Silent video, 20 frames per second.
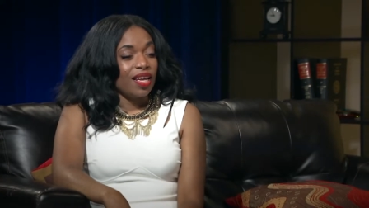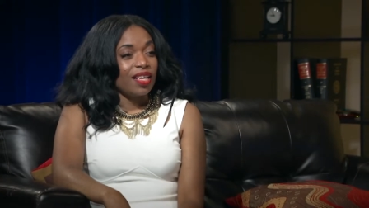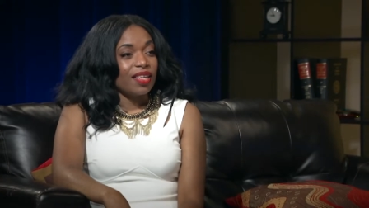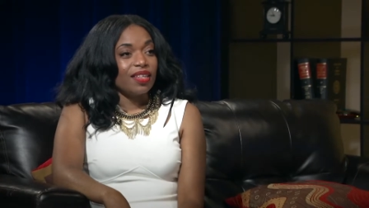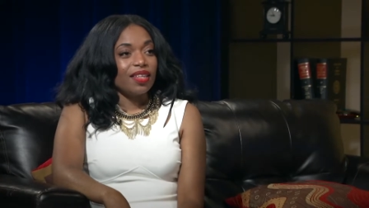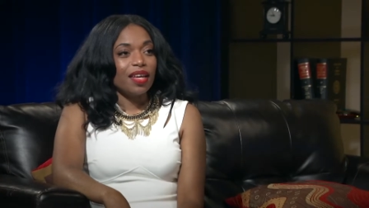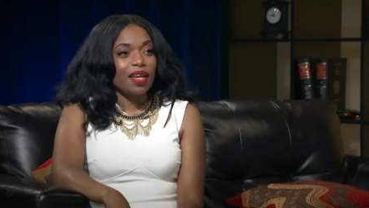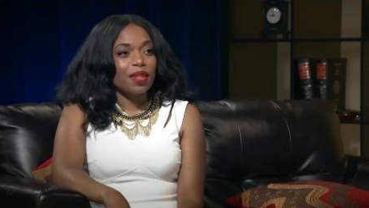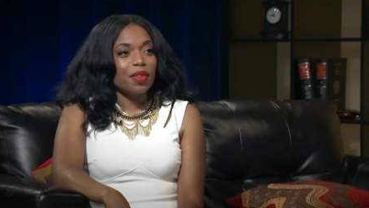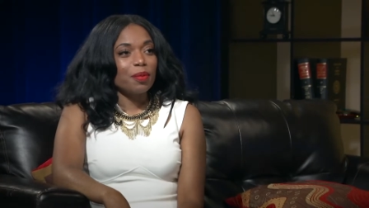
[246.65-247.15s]

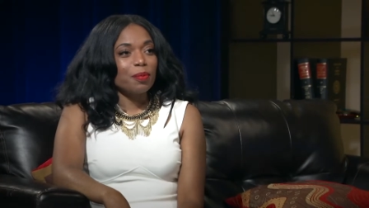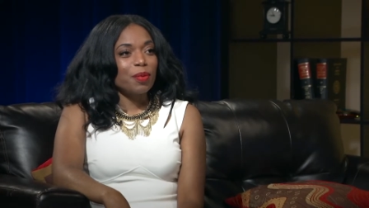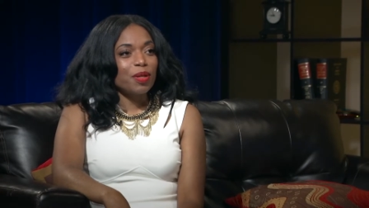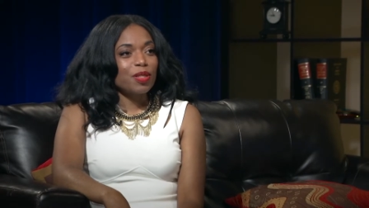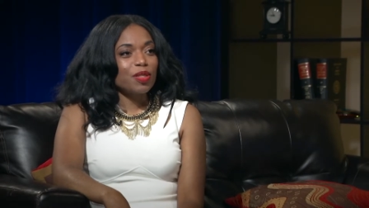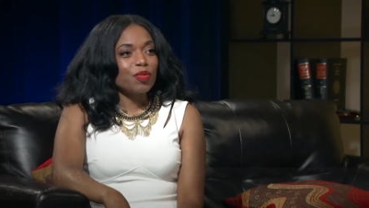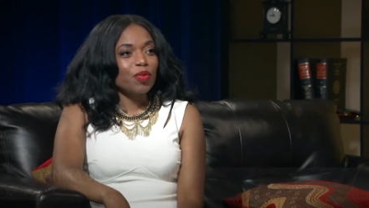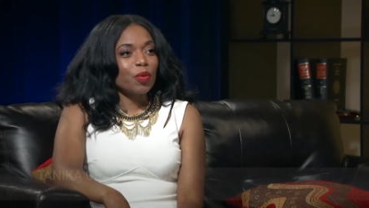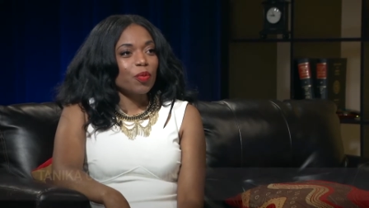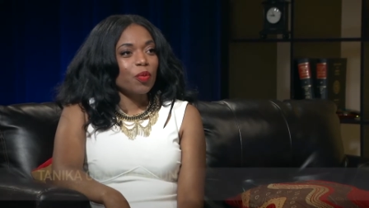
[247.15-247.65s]
Yeah, the
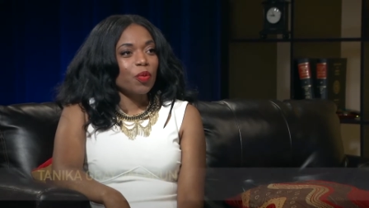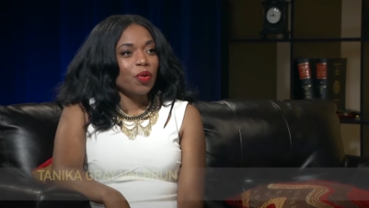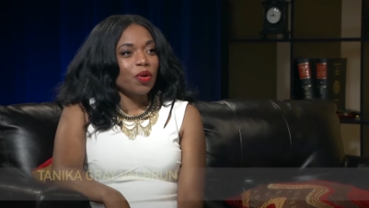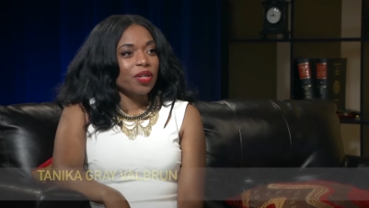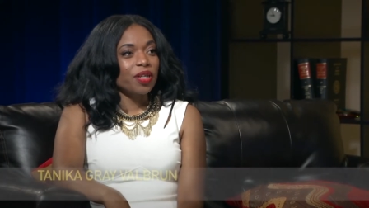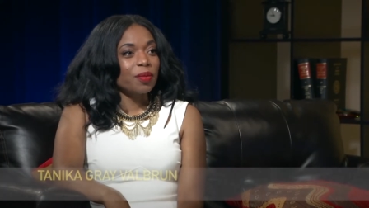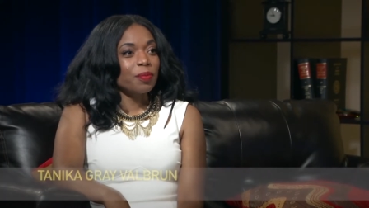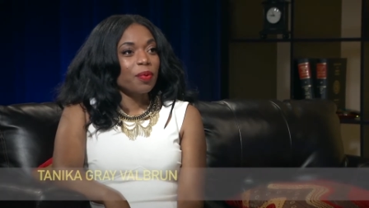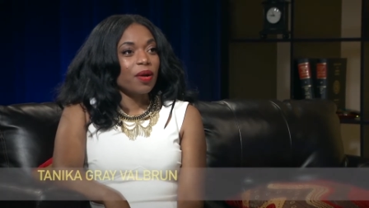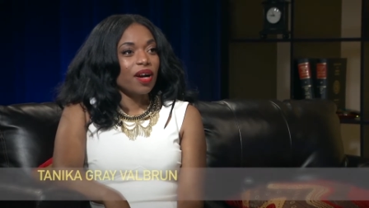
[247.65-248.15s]
most
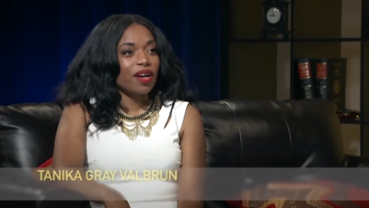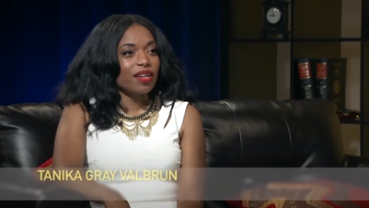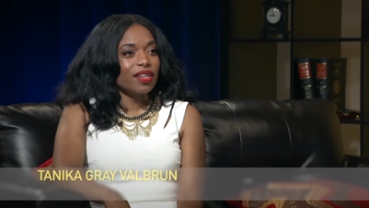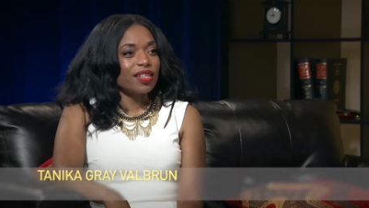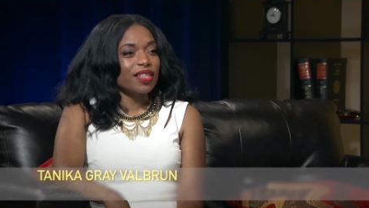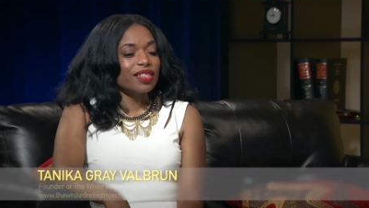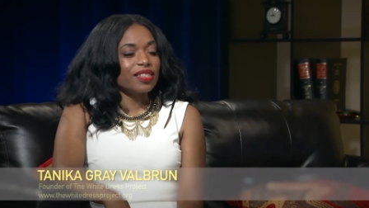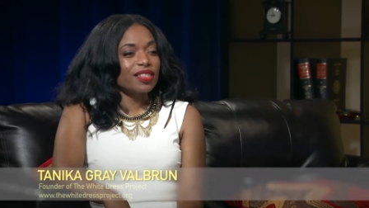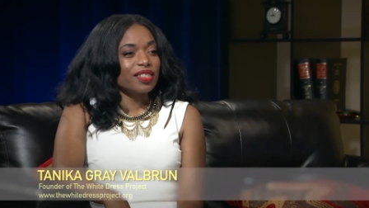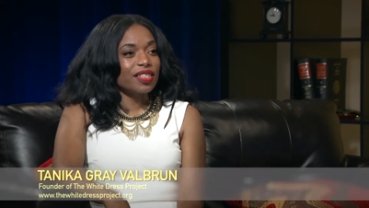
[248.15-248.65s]
rewarding part
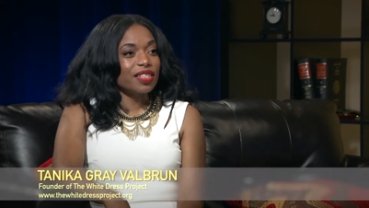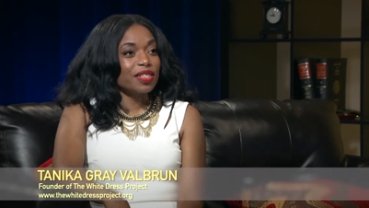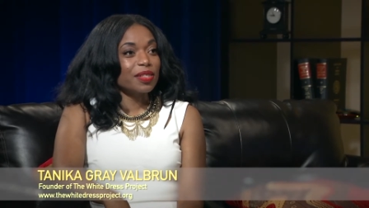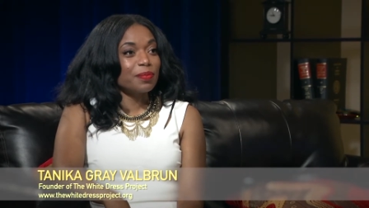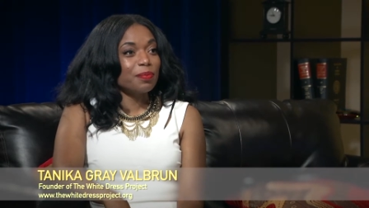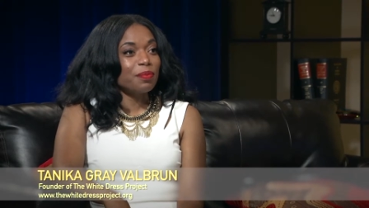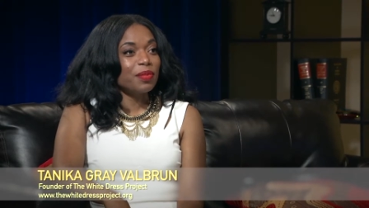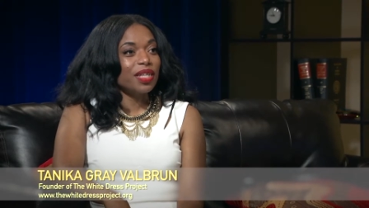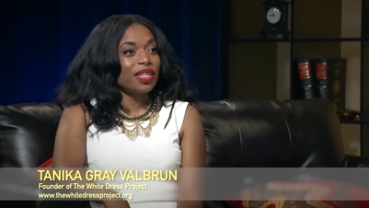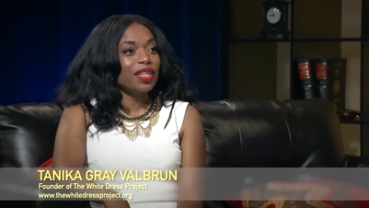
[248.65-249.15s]
is just
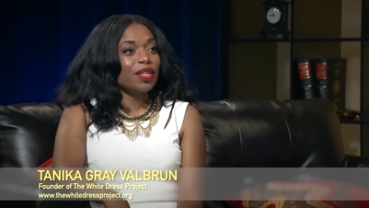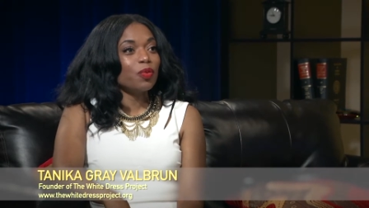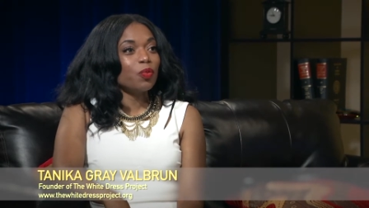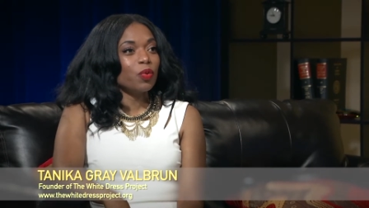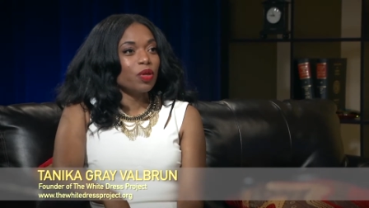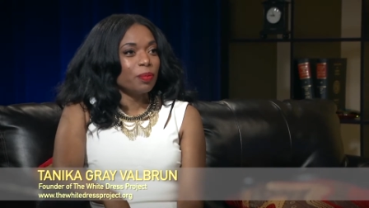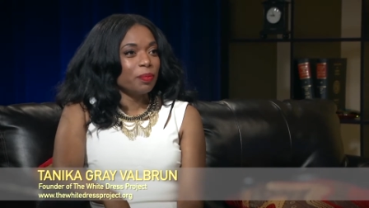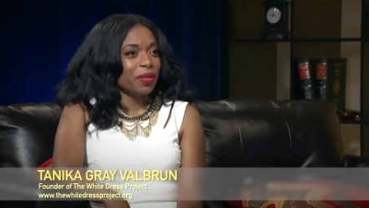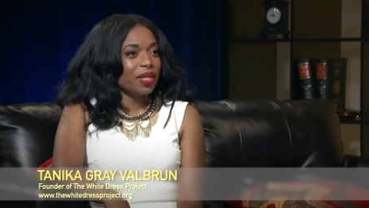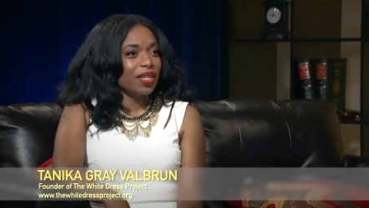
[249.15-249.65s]
meeting
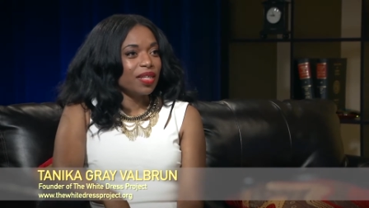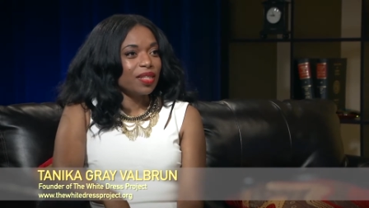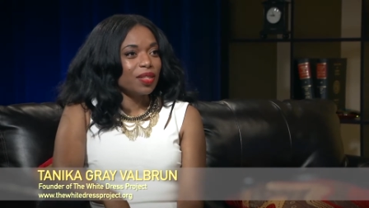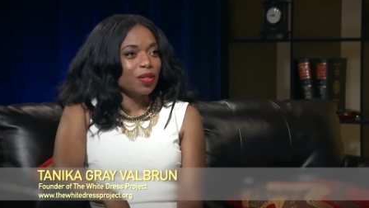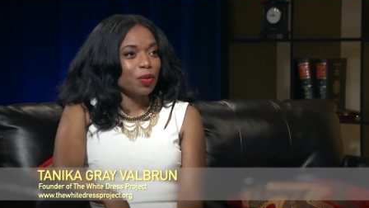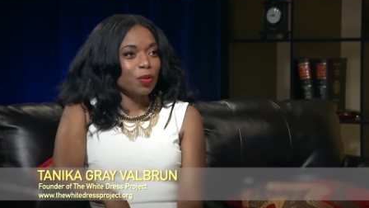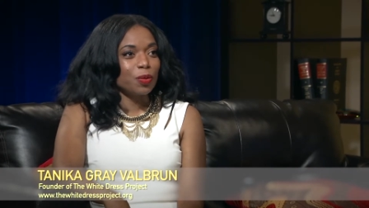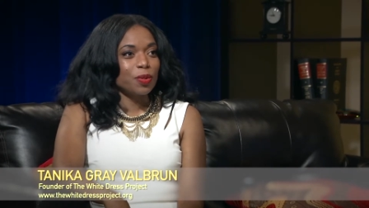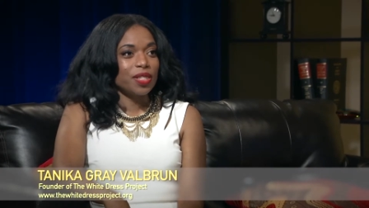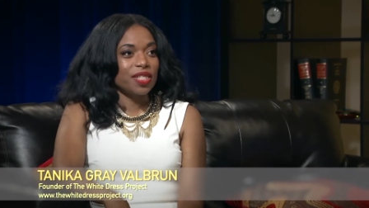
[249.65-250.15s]
women
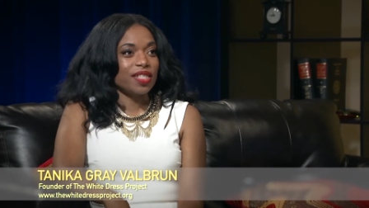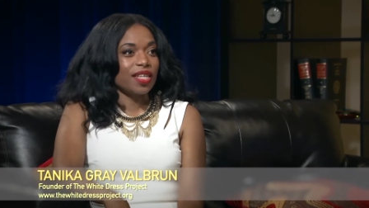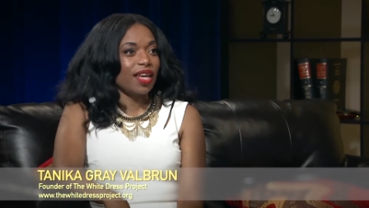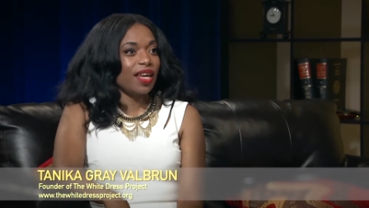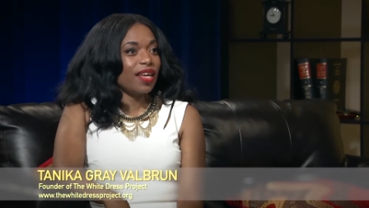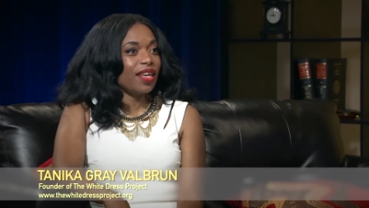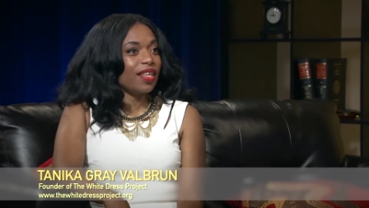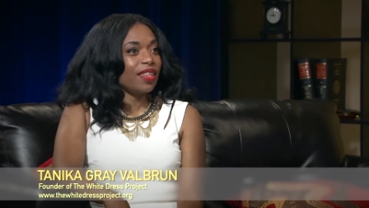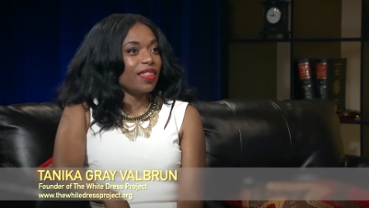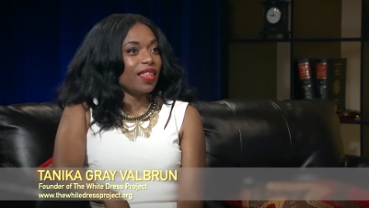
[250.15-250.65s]
who
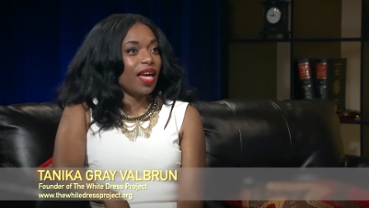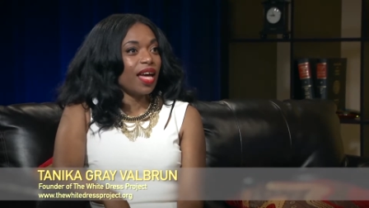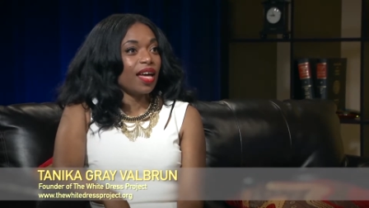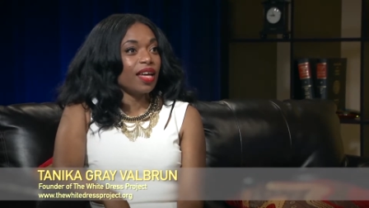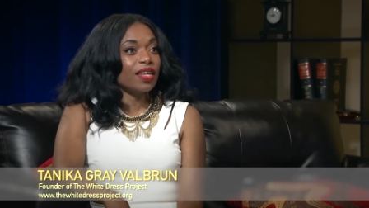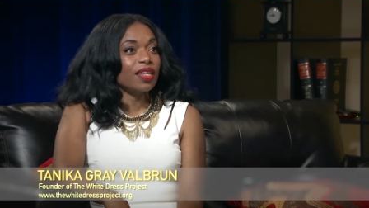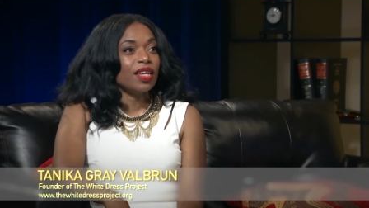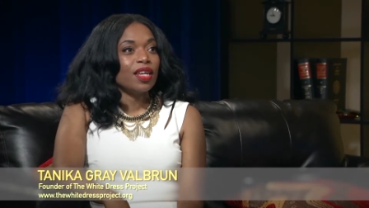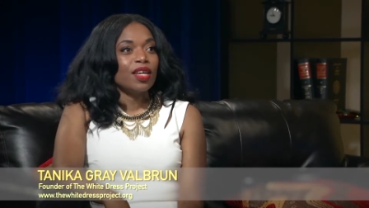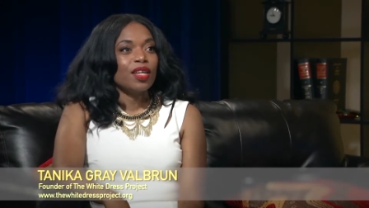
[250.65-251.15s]
say
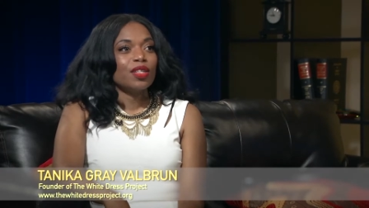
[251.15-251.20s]
that,